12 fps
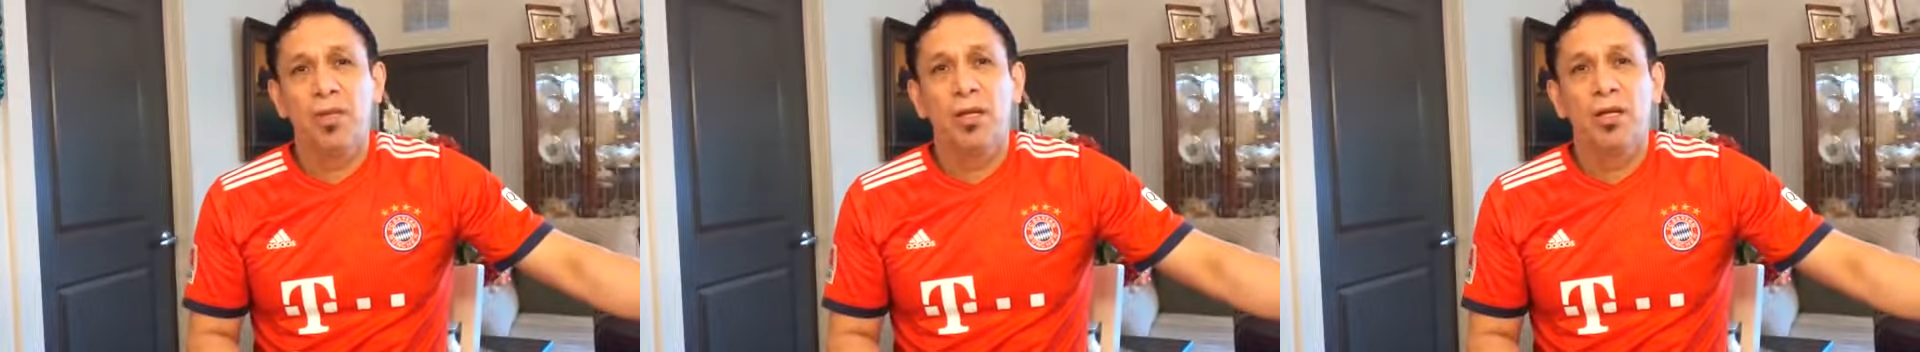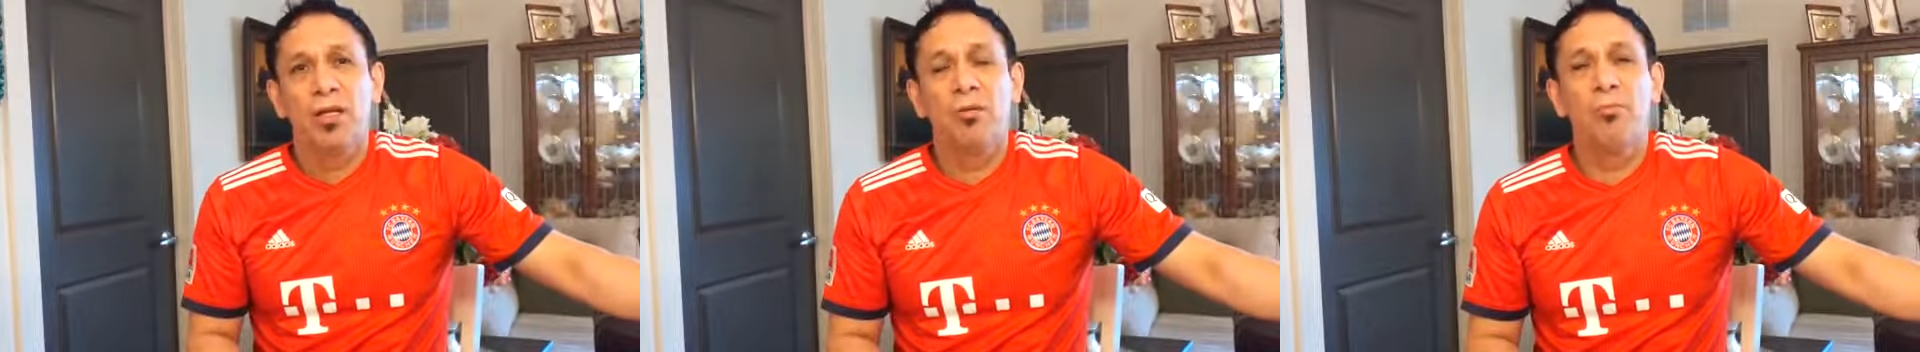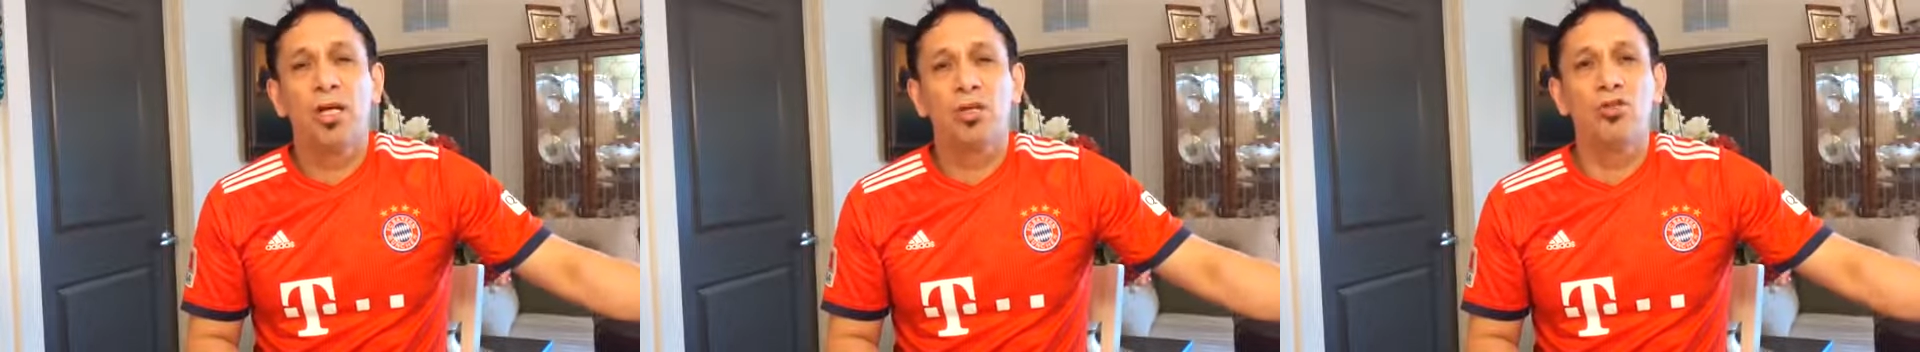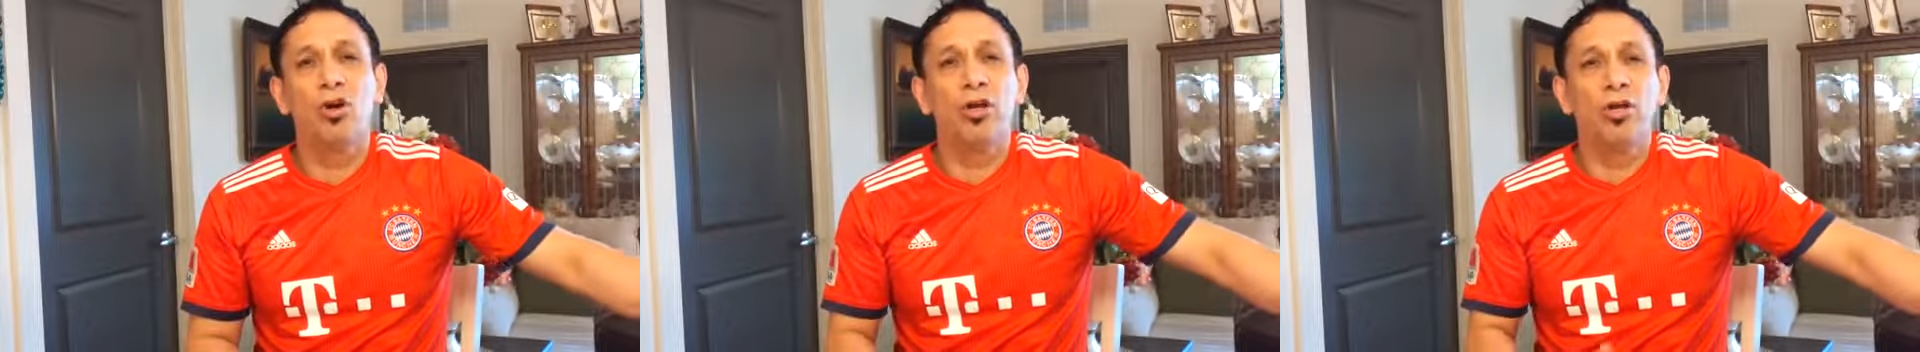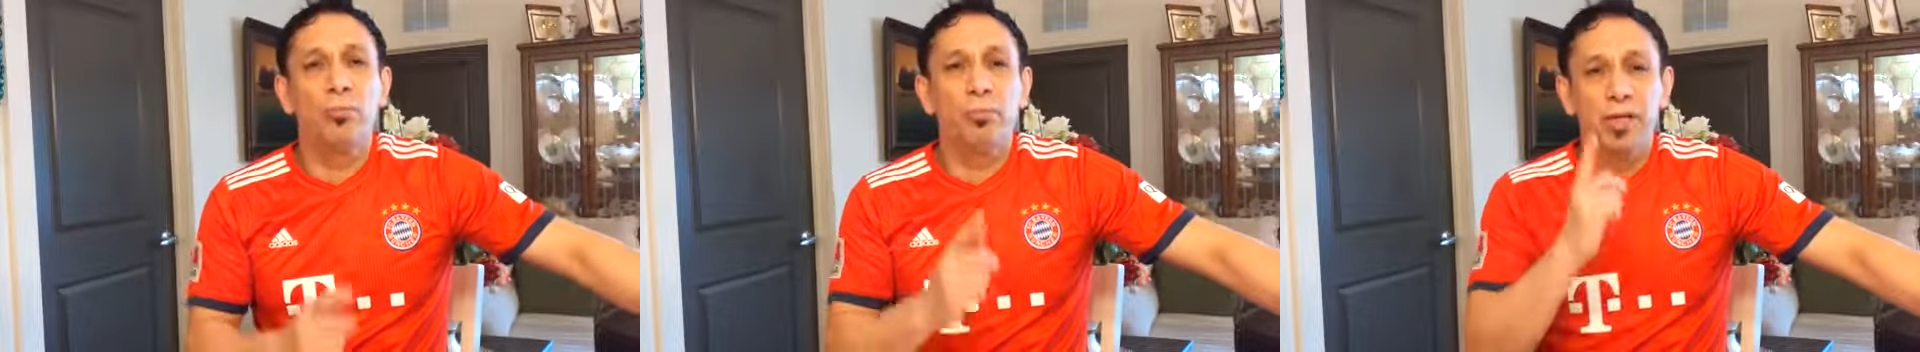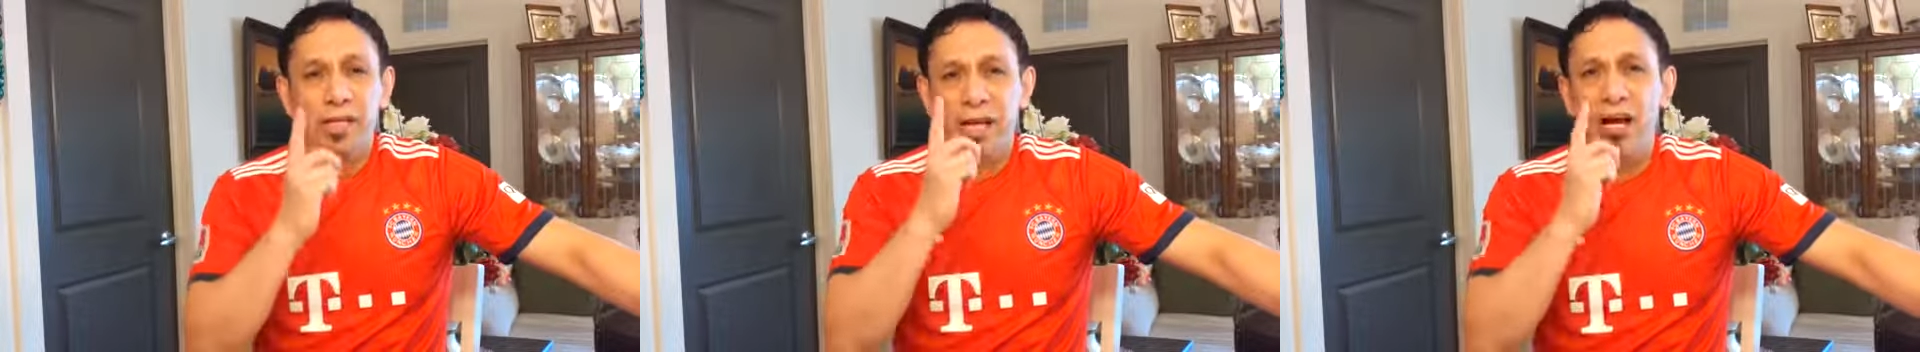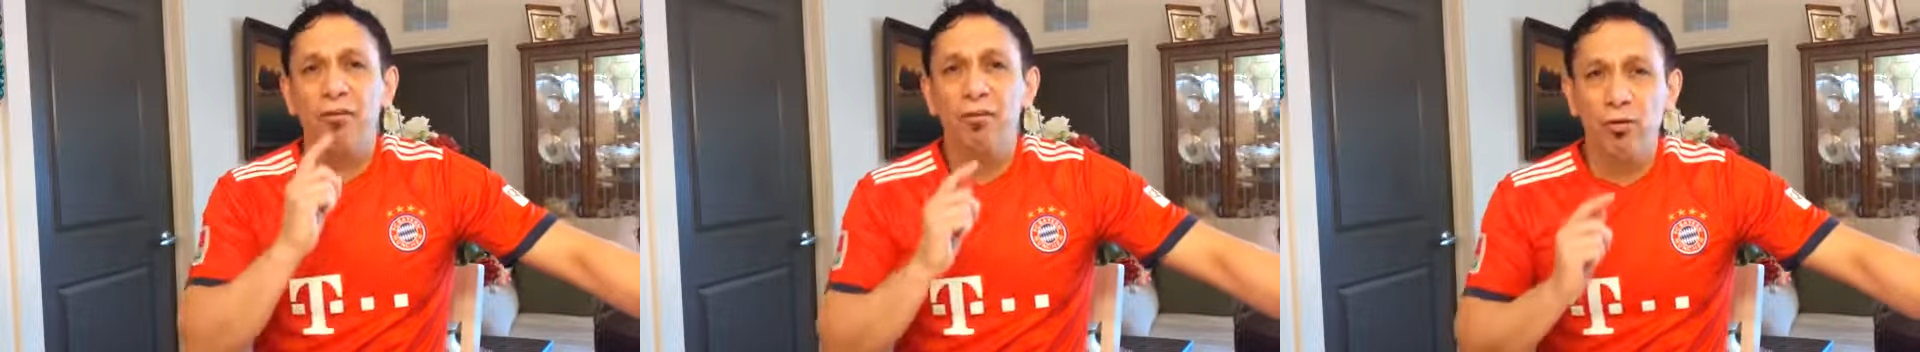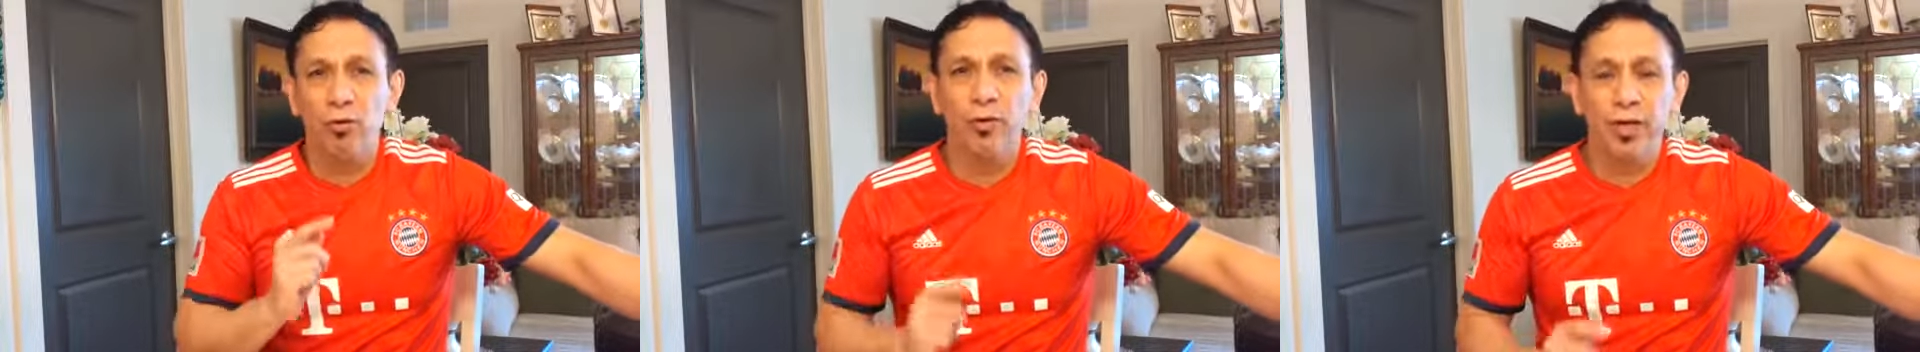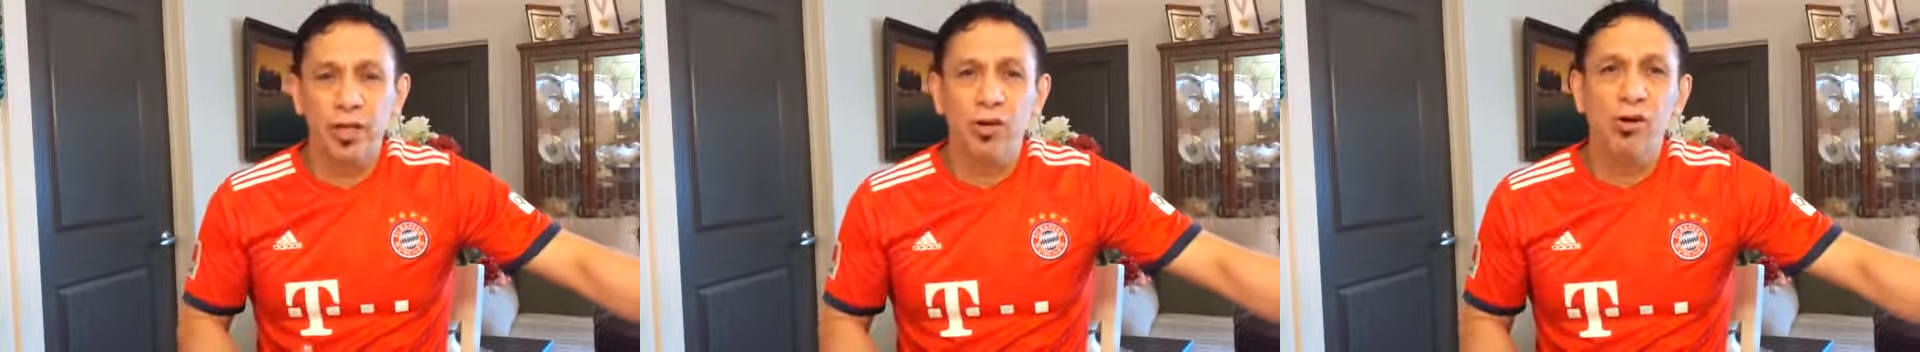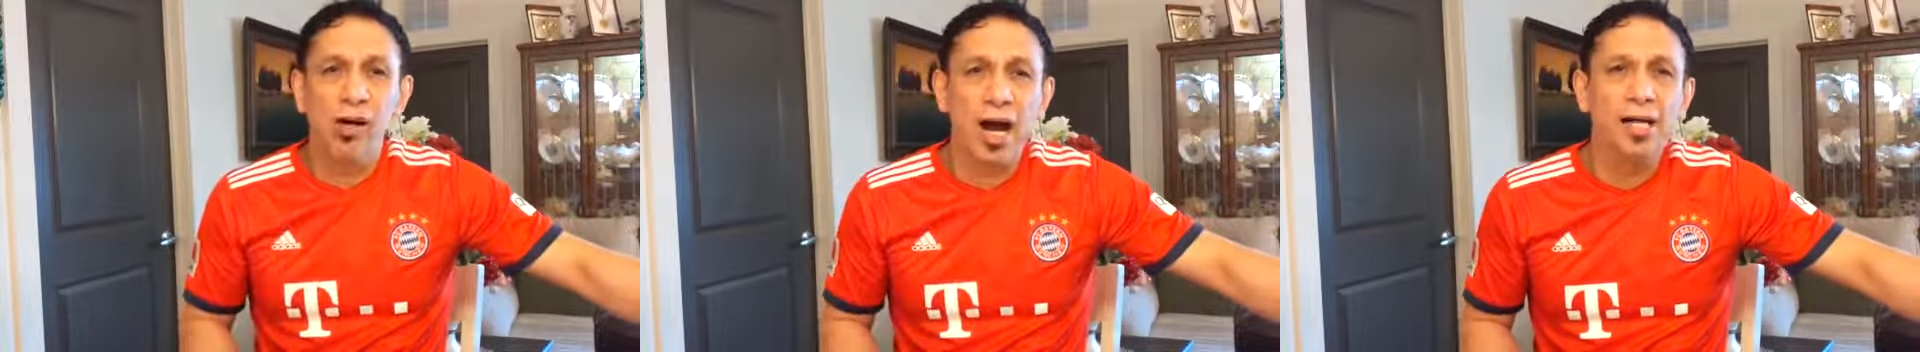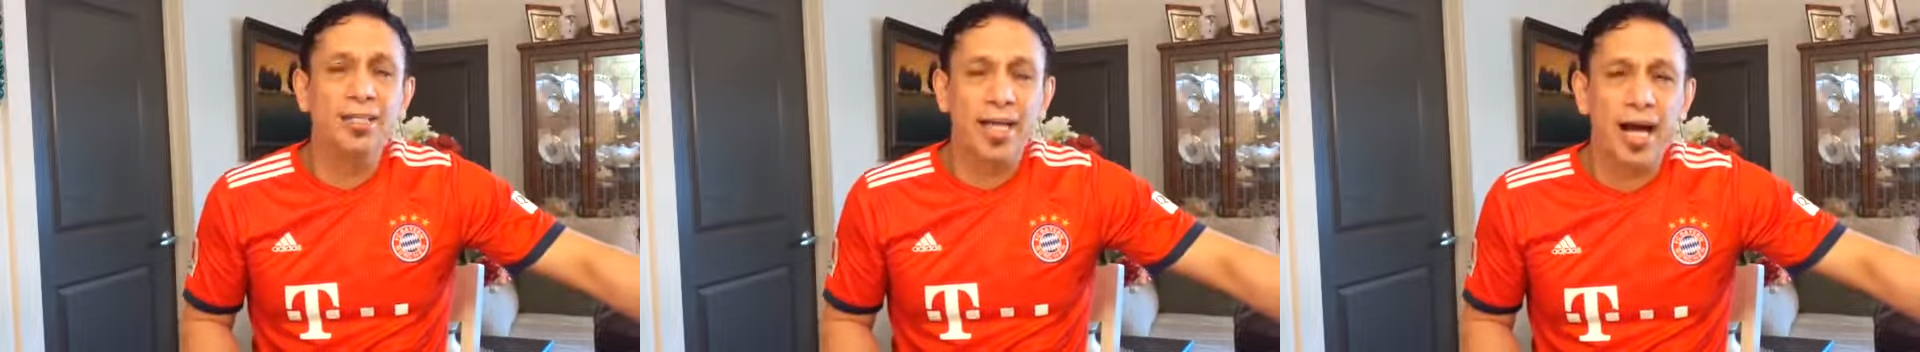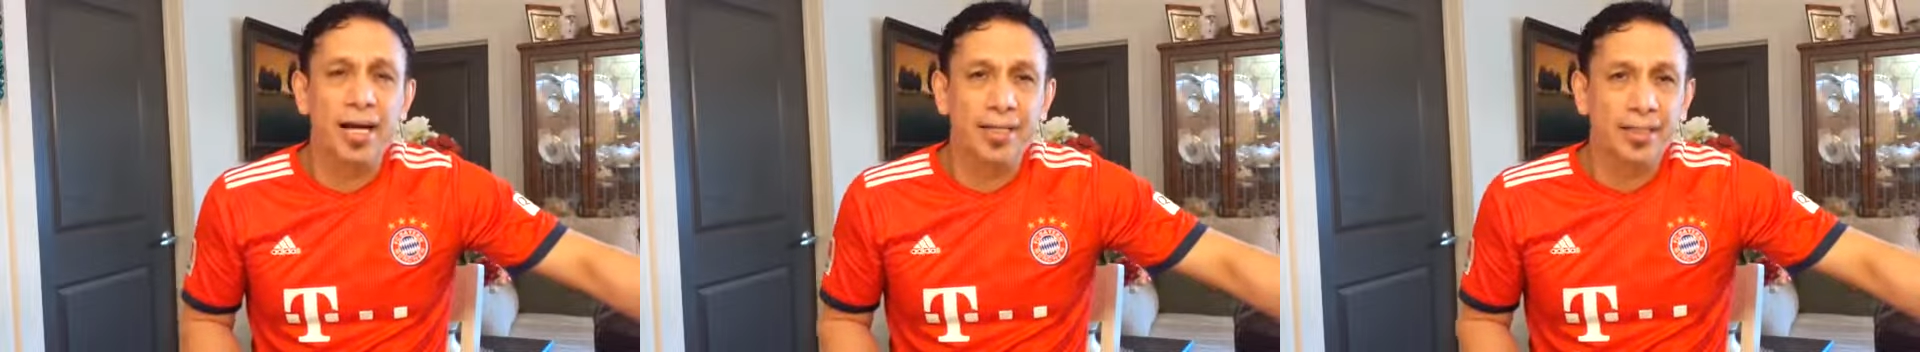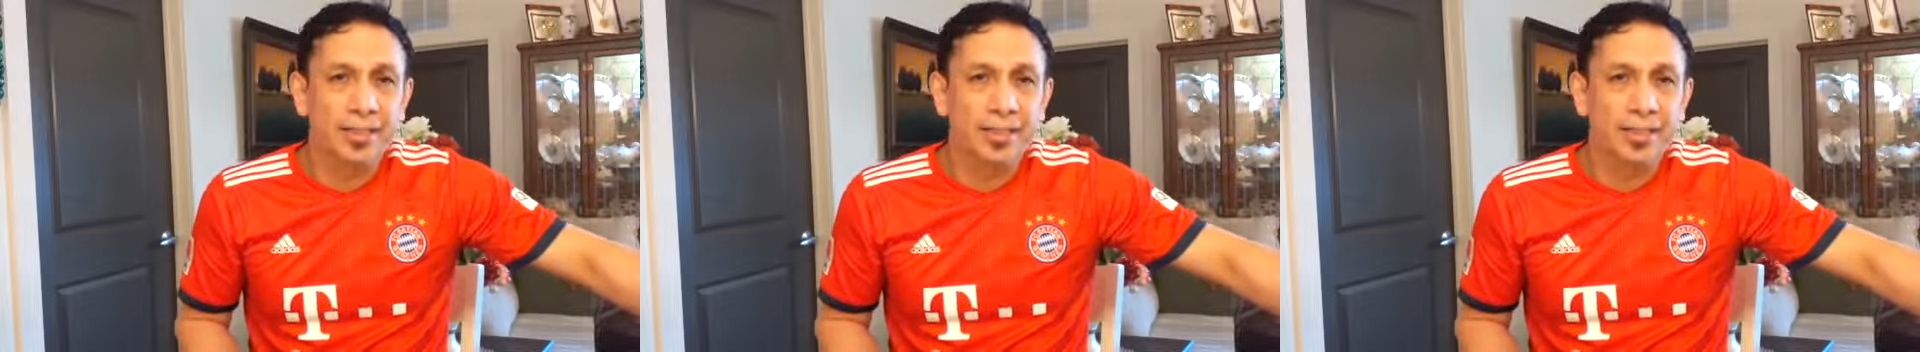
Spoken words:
You make sure you be careful when you go outside.